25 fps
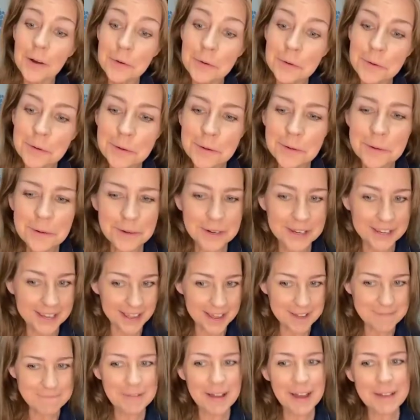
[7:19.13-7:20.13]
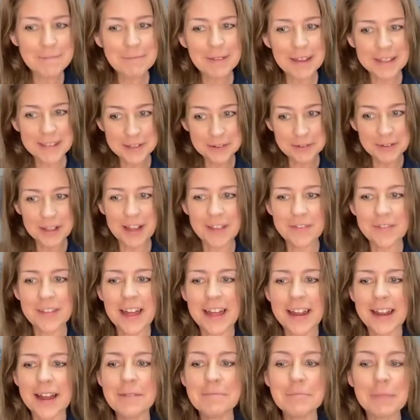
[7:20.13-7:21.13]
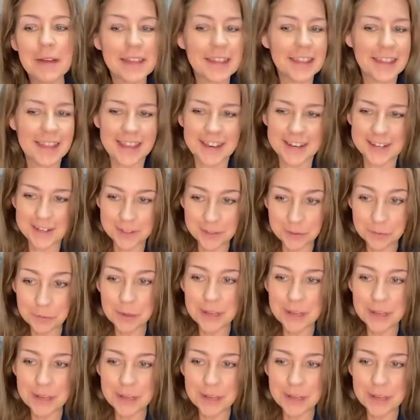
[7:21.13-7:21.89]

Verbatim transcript: Ooh, yep, I bet you'll have that out by the end of